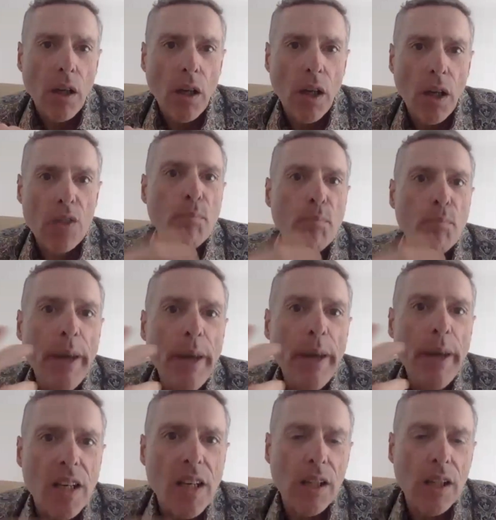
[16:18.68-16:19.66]
is
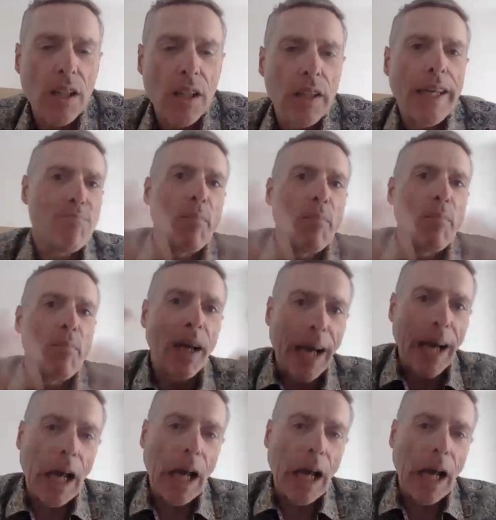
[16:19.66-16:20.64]
basically
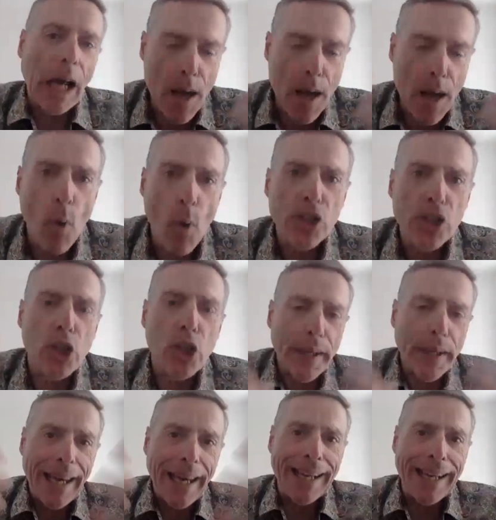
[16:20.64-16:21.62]

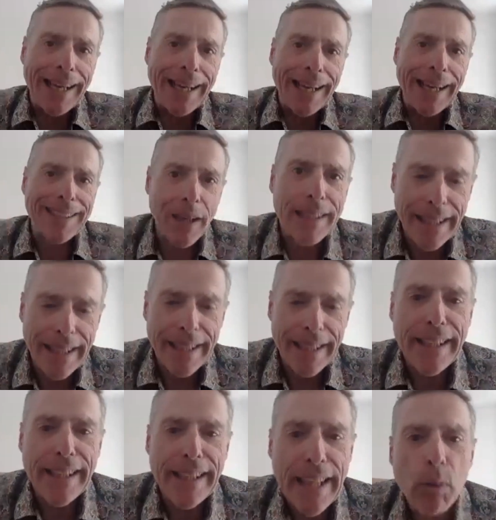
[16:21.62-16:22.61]
embodying and
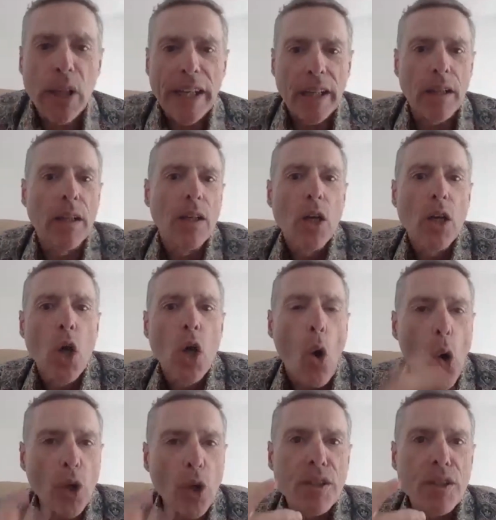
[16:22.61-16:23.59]
enabling
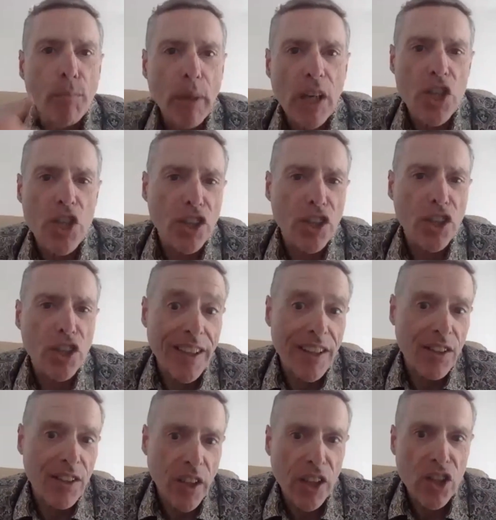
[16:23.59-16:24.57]
automation, and
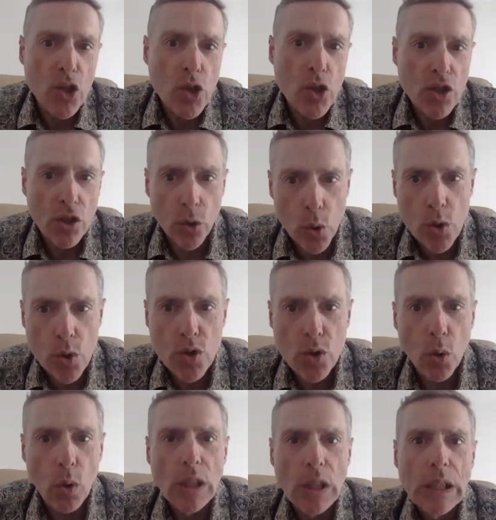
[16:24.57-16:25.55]
continues to do
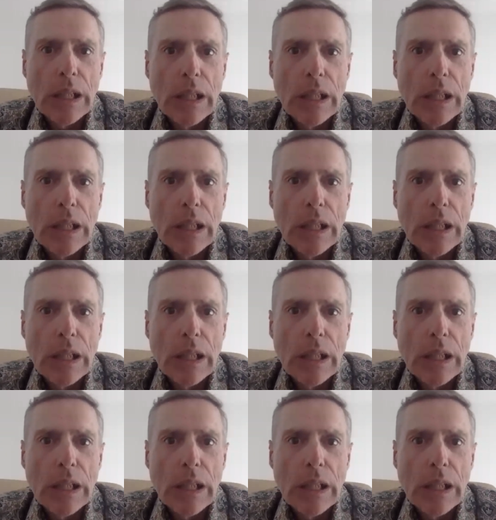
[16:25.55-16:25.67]
so.